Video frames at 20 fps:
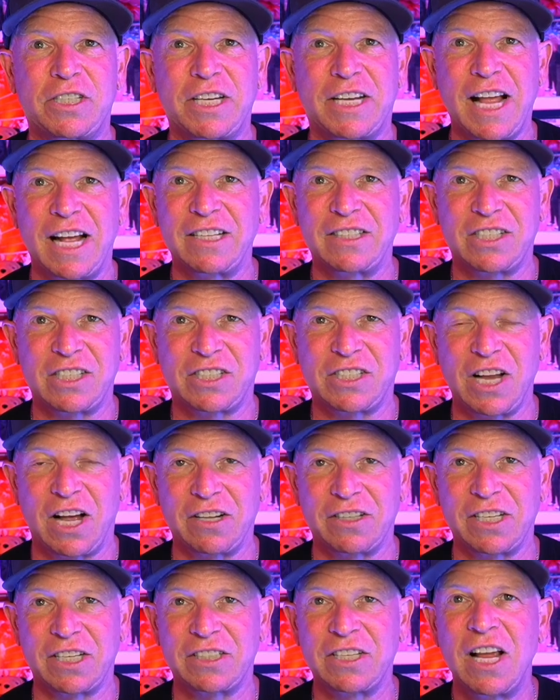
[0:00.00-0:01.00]
against the
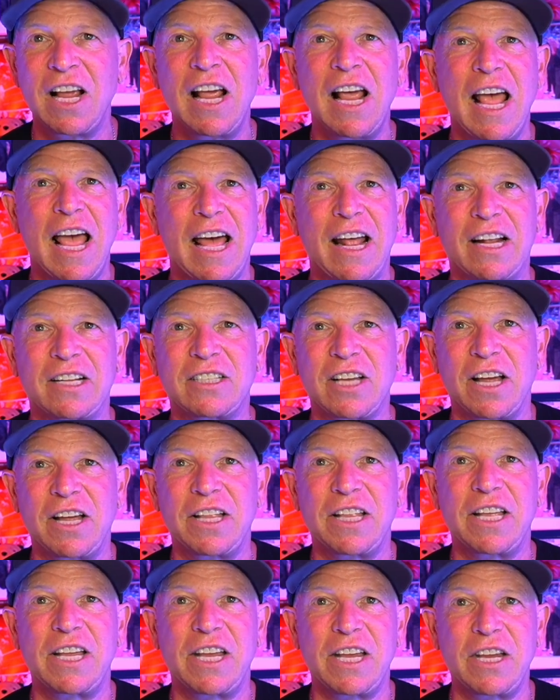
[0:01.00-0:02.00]
Celtics. And I tell you,
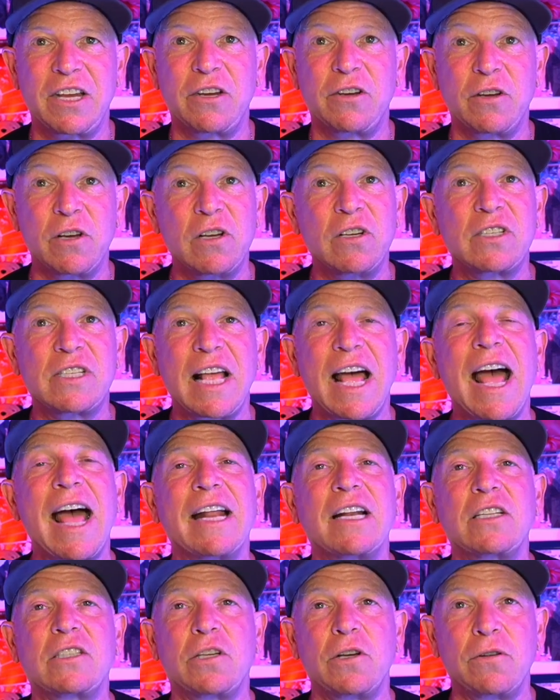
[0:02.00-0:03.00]
the Heat used
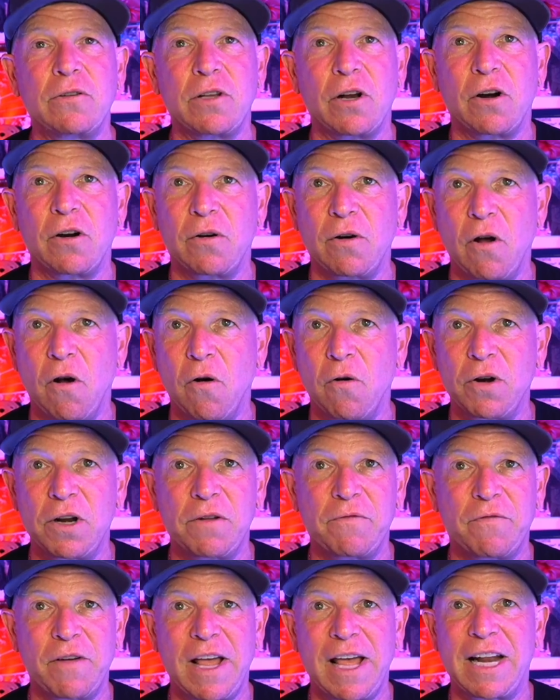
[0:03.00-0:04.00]
that to their own
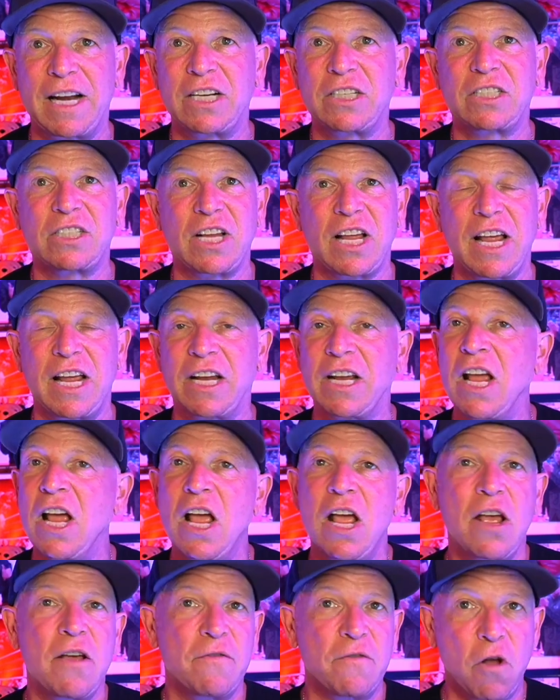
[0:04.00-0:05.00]
advantage, saying,
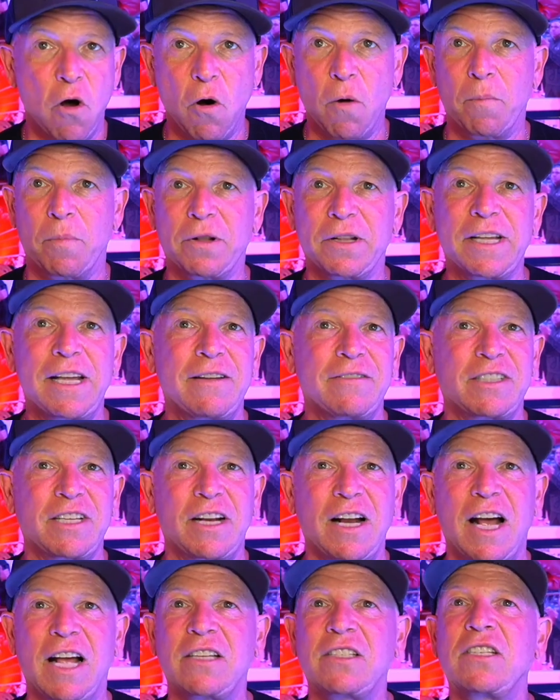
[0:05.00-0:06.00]
No one believes in
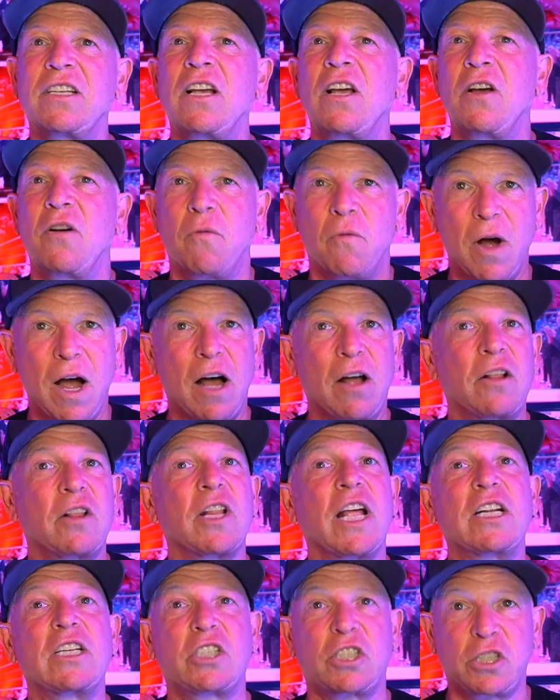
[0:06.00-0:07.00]
us well,
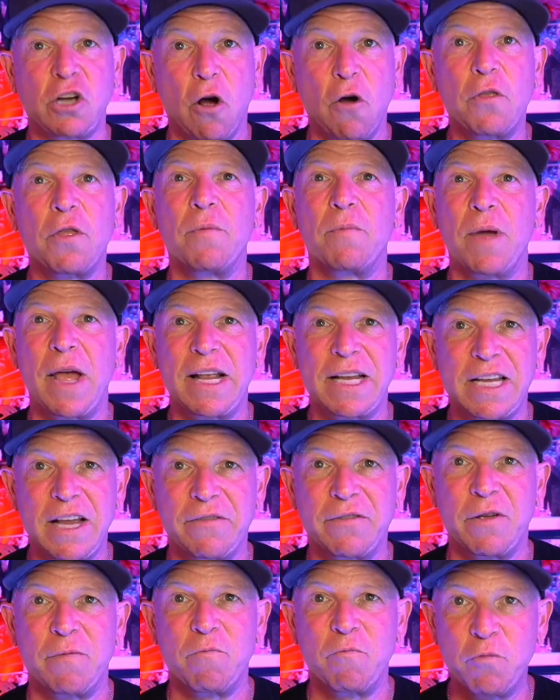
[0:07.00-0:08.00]
let's show them and
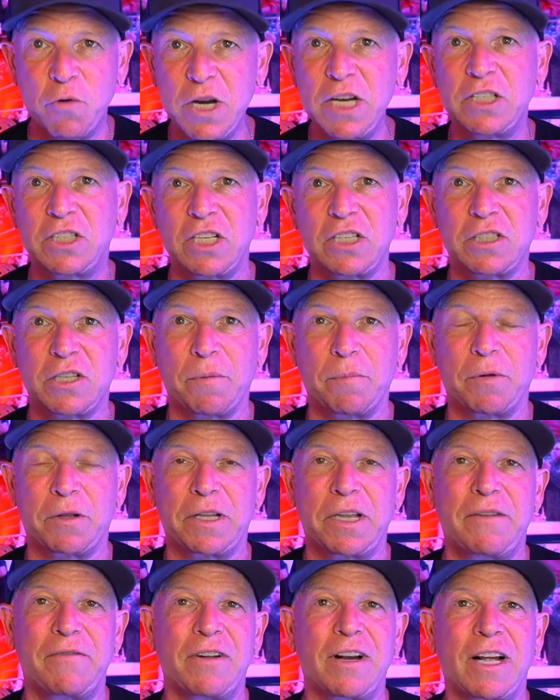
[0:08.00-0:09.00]
give them reason to
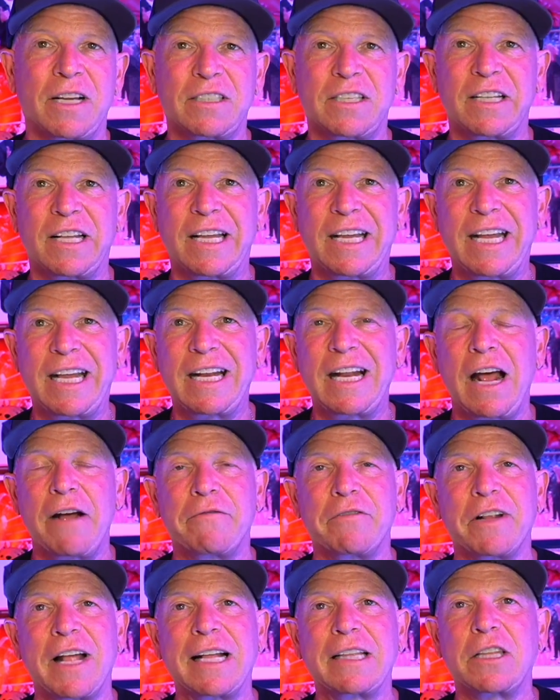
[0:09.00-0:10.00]
believe in us. And the Heat
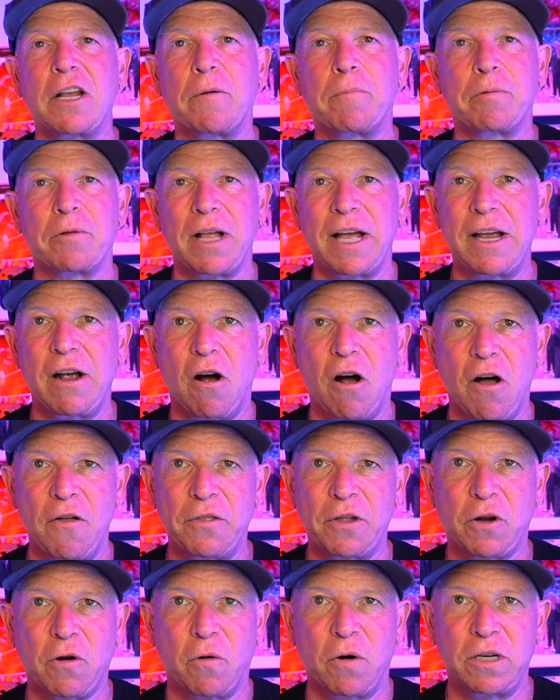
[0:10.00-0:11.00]
have let their play on
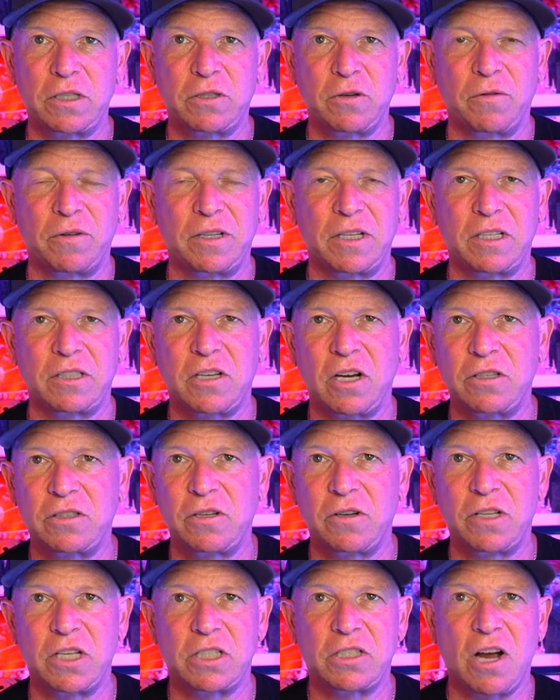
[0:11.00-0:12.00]
the court doing the
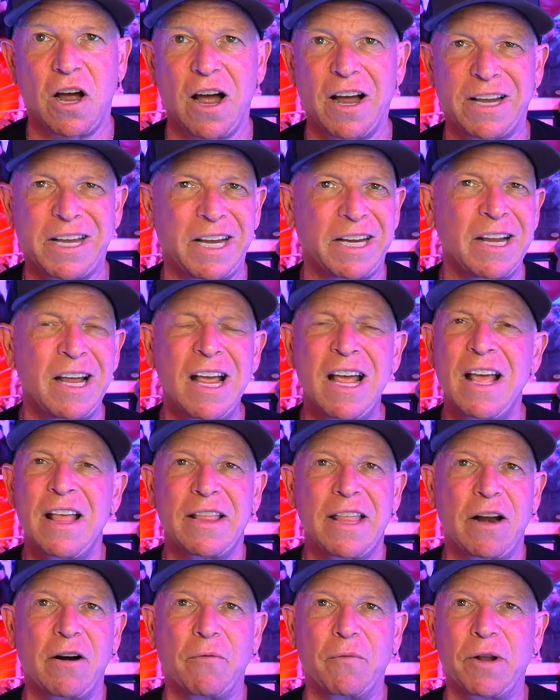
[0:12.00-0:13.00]
do the talking.
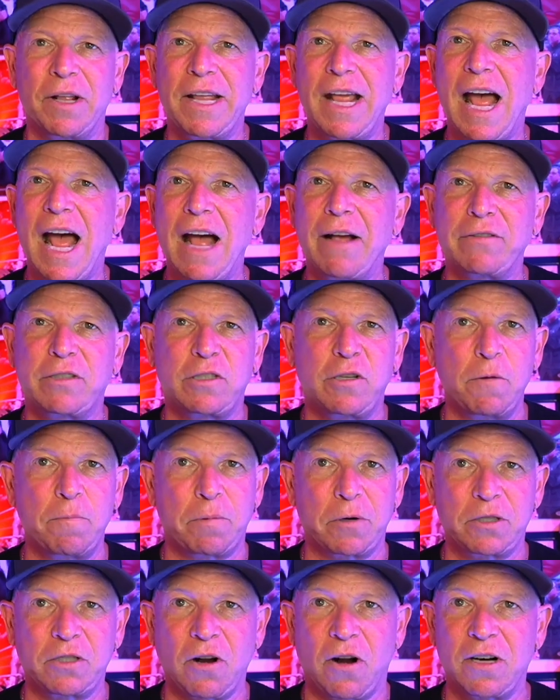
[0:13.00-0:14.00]
They don't really have
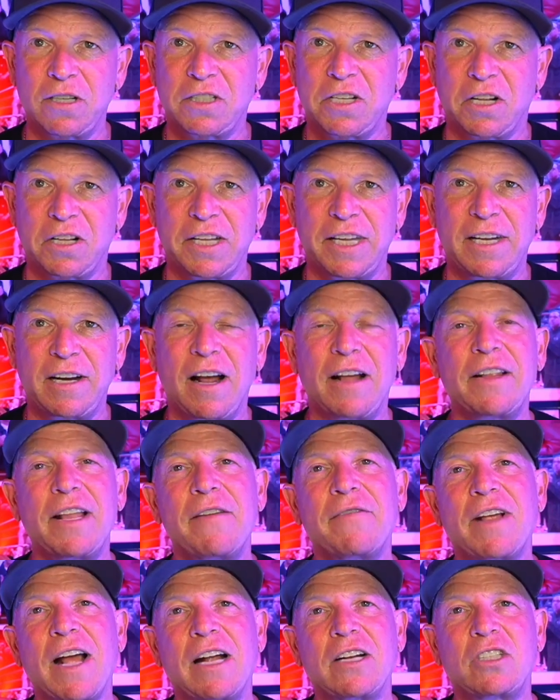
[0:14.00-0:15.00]
superstars to lean on.
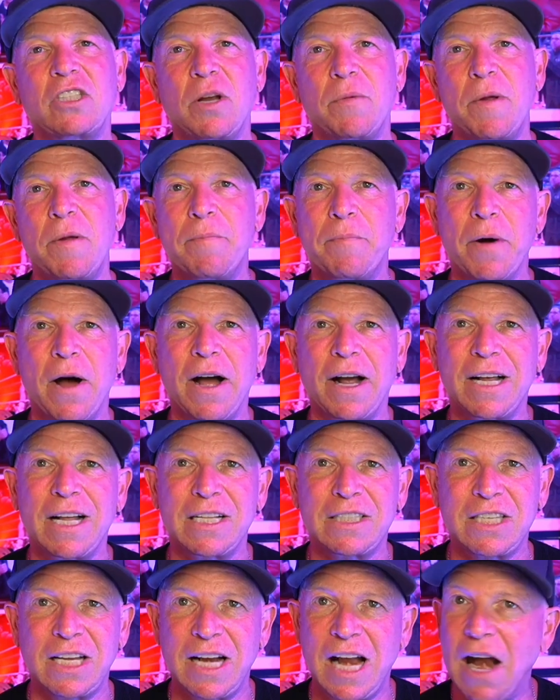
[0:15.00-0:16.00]
They've got Jimmy
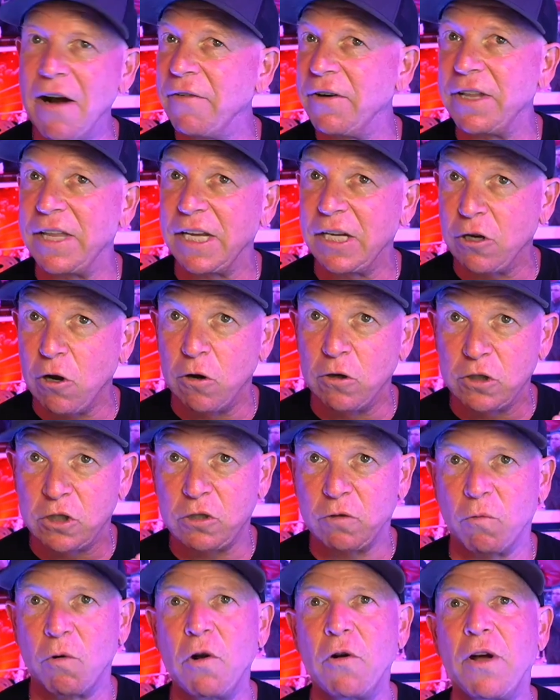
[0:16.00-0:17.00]
buckets and everything goes
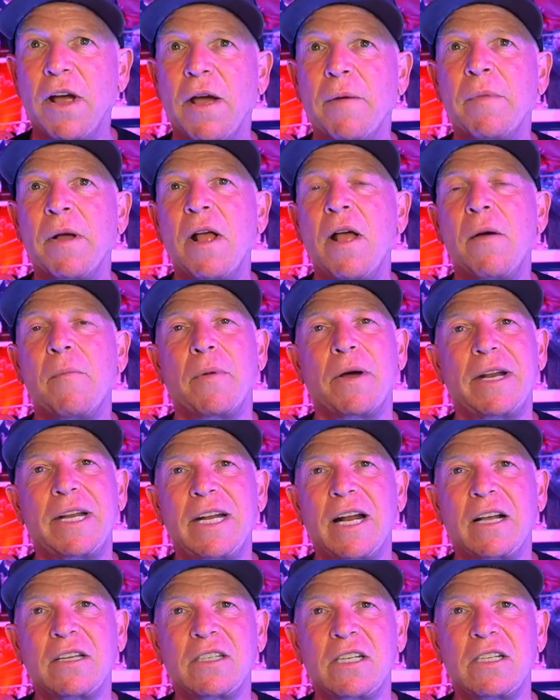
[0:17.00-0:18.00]
through him, but he
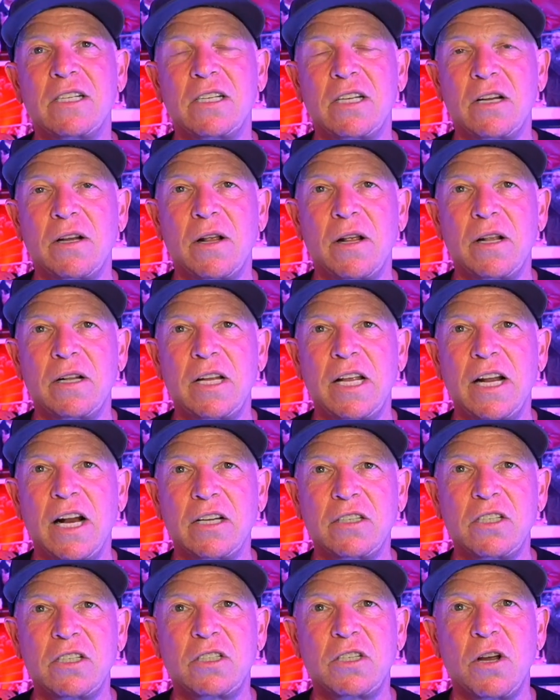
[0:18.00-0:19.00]
doesn't he
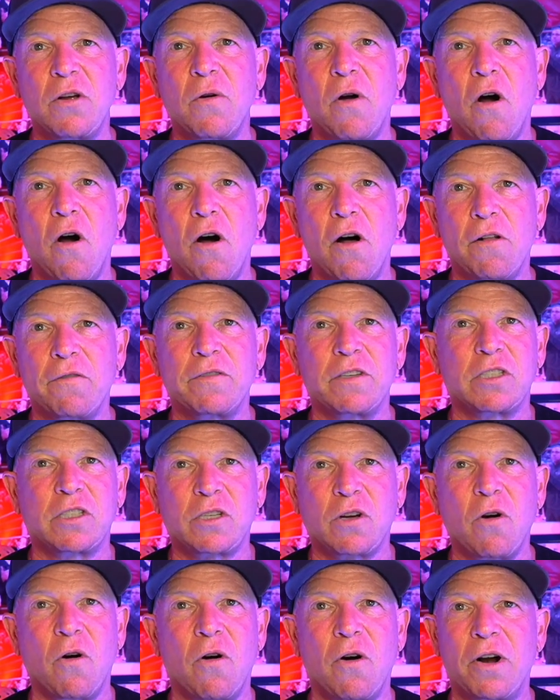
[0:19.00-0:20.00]
doesn't do all the
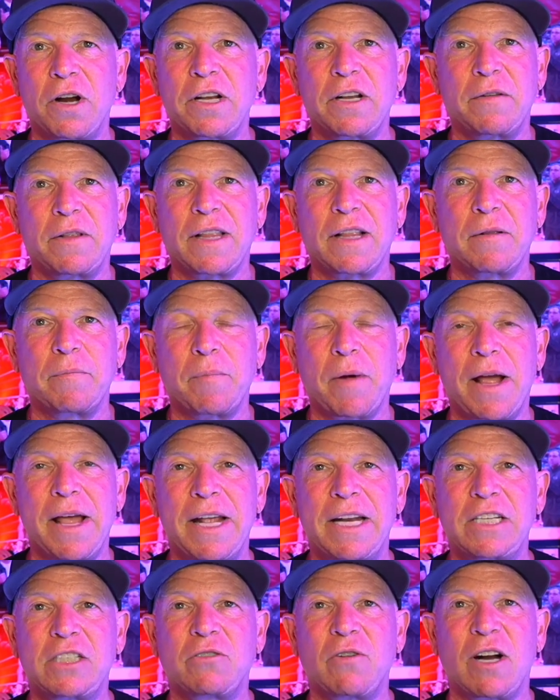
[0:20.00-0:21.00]
scoring by
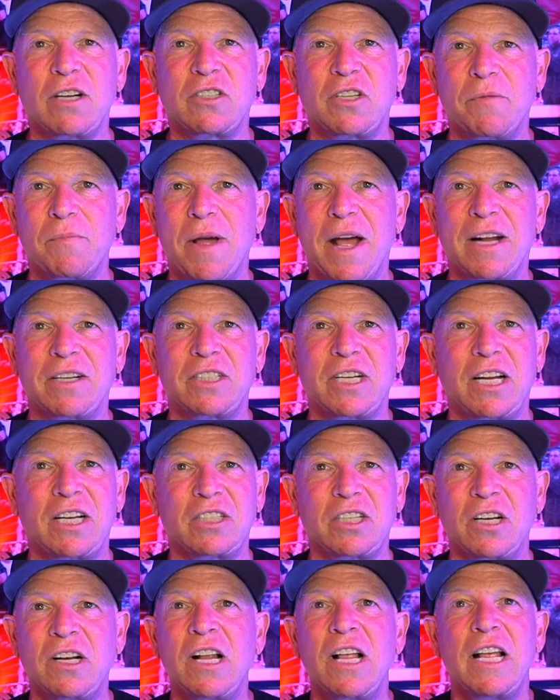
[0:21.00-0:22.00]
any stretch of the
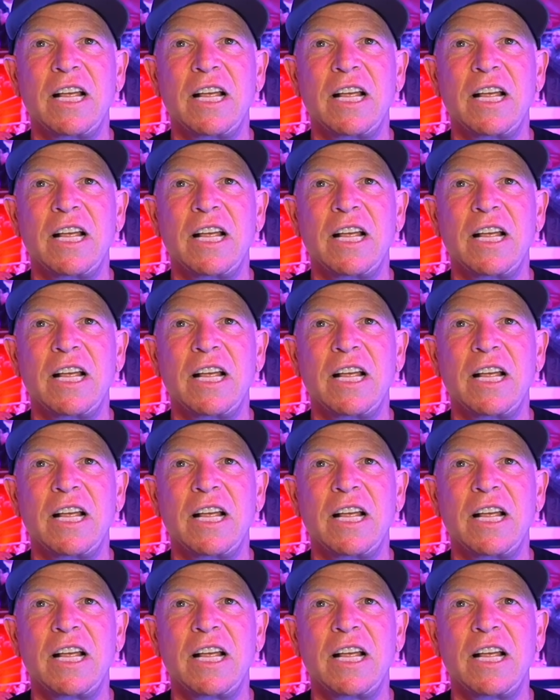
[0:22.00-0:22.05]
imagination.